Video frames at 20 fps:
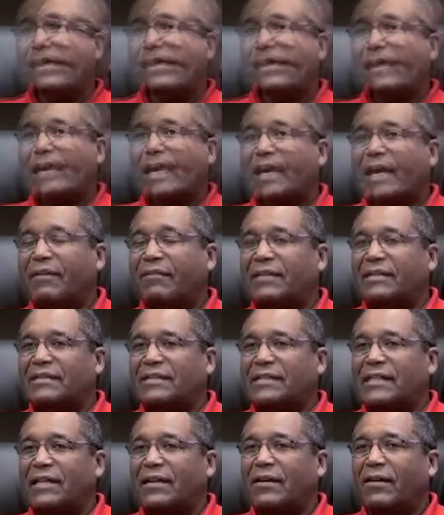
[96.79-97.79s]
And having
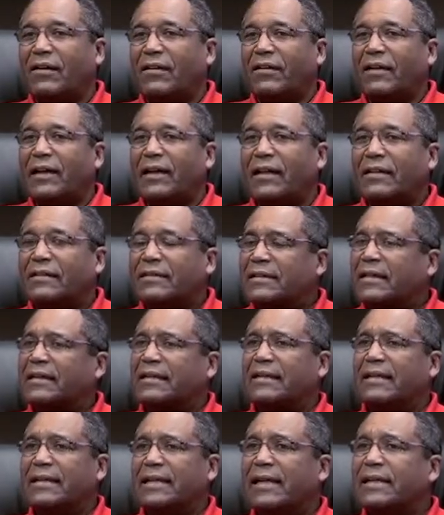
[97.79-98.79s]
said all that, get
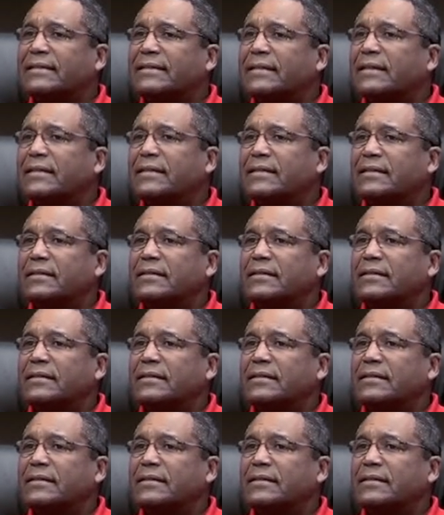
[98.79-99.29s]
connected,